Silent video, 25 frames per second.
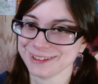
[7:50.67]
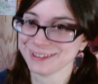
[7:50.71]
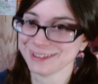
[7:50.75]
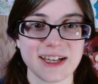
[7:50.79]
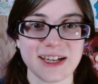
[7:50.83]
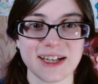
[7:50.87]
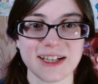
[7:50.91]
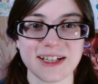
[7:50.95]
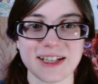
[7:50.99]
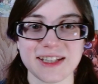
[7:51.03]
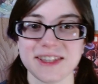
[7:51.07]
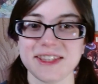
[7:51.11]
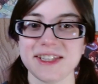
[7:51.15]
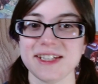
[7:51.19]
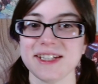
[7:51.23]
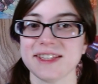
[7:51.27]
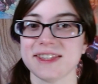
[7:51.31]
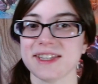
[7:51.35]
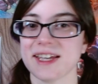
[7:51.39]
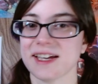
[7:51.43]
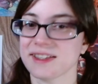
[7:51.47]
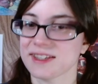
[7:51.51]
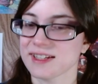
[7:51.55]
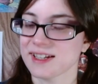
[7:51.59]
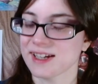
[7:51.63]
And I think
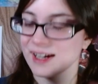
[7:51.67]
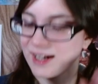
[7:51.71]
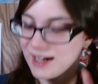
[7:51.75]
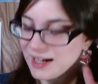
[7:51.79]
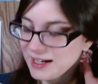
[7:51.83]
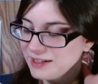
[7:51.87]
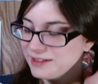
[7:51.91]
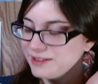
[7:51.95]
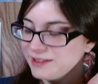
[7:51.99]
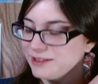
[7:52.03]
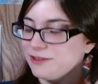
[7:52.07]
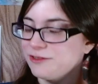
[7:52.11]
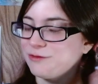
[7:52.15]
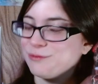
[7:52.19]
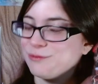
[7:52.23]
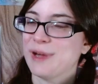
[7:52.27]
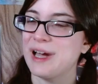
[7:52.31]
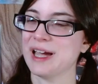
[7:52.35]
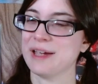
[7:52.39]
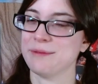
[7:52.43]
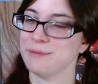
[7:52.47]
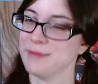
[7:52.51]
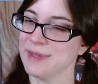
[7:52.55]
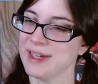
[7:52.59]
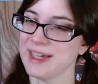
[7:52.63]
that's kind of
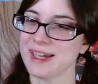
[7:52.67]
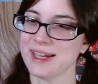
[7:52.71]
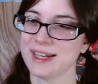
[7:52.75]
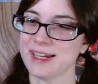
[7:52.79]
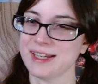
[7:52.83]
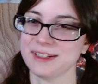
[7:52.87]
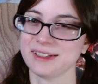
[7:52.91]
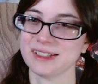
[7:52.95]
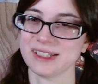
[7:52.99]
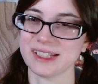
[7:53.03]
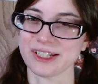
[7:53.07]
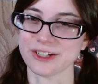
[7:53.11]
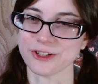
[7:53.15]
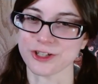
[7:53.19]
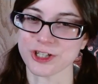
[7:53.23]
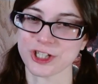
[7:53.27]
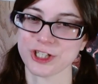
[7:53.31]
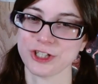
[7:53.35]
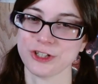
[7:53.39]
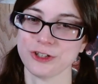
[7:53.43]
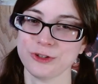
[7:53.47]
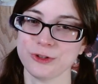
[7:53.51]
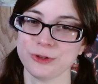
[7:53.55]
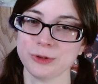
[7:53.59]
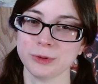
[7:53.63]
my main
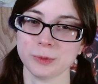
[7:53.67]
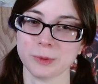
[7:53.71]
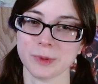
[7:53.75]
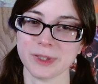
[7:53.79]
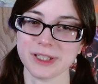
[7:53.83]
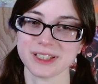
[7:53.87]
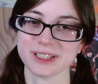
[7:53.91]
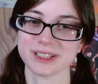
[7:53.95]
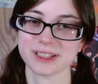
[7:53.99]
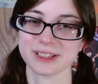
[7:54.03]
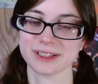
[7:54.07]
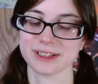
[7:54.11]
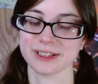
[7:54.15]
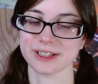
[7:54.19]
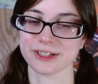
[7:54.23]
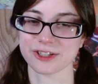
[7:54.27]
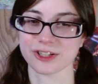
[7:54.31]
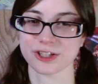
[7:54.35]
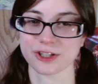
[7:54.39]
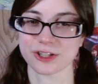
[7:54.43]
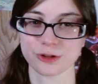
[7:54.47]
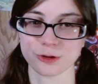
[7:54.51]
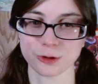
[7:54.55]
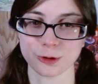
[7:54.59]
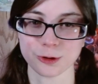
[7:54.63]
issue with the
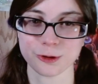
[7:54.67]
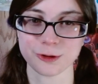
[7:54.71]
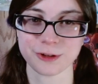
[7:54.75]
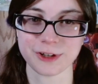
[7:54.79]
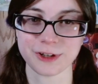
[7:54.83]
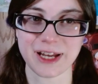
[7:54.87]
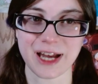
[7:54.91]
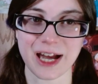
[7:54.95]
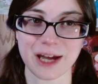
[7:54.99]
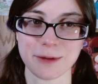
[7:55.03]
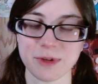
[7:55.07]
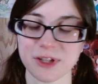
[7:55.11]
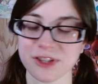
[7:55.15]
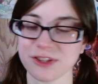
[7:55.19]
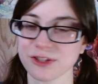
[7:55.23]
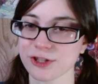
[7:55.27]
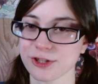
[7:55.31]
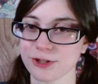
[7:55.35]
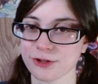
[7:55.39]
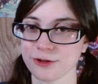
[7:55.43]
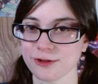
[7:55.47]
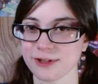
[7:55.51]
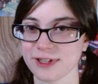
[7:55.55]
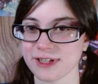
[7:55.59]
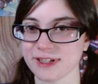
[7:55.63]
story. I mean, the
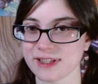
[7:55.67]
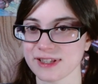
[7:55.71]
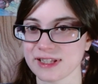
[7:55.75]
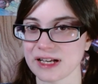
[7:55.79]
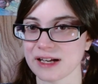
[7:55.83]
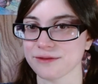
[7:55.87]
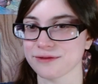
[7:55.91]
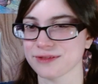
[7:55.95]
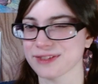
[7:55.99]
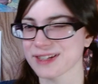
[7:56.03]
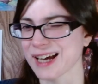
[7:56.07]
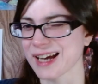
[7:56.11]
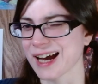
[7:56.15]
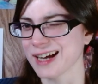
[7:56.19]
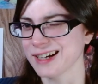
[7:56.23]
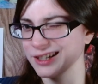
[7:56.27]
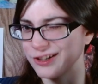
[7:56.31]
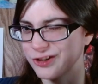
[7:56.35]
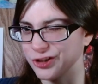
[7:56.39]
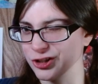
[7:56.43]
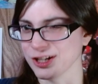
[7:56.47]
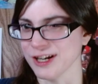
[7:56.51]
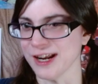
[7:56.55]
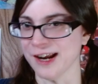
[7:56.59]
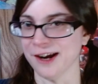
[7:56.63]
story itself kind of
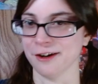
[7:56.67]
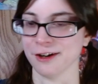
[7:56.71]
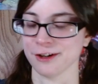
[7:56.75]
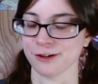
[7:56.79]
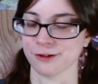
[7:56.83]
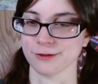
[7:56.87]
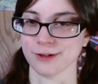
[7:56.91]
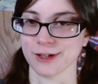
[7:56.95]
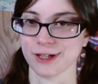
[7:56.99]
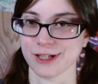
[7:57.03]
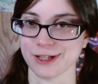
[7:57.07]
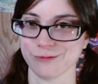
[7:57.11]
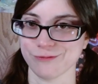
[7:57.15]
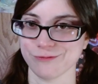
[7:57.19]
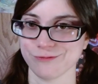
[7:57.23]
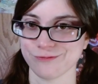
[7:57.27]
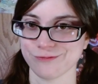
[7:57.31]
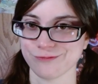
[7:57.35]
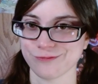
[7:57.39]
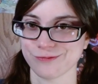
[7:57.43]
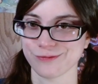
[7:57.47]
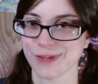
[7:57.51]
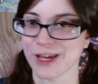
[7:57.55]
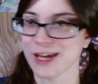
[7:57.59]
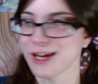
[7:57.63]
generic, right?
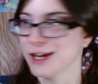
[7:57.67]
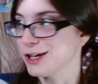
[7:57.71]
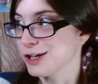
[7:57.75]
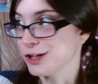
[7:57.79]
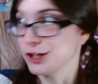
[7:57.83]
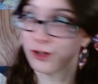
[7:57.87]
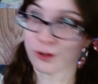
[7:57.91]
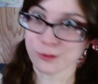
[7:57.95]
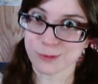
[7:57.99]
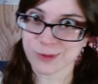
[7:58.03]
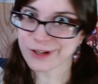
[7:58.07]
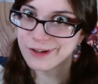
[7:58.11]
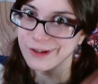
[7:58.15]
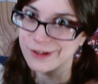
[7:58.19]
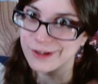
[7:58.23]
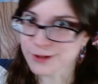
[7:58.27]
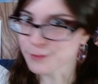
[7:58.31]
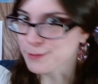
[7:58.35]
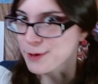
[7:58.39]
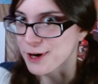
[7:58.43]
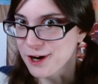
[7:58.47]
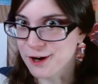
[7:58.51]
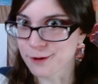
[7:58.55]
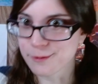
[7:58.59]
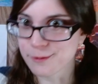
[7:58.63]
Human
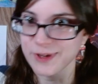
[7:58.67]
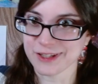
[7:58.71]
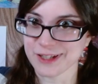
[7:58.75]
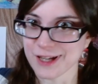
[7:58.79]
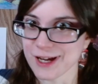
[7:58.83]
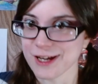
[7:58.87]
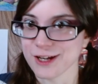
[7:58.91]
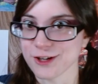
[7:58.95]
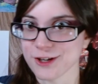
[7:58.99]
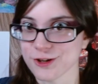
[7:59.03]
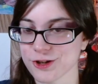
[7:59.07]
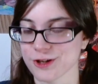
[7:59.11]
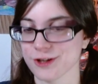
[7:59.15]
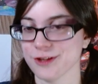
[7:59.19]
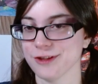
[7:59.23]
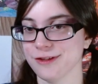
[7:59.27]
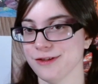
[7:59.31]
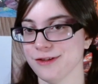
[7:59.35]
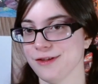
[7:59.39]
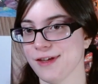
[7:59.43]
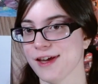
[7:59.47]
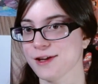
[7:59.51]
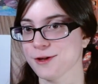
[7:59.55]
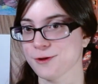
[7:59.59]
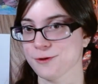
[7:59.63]
experimentation,
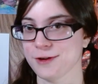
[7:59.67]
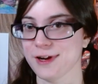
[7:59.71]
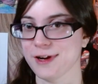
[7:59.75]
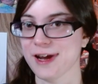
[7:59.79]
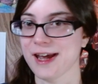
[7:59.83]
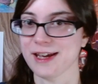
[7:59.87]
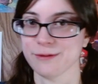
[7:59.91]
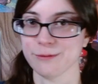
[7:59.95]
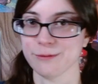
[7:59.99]
they create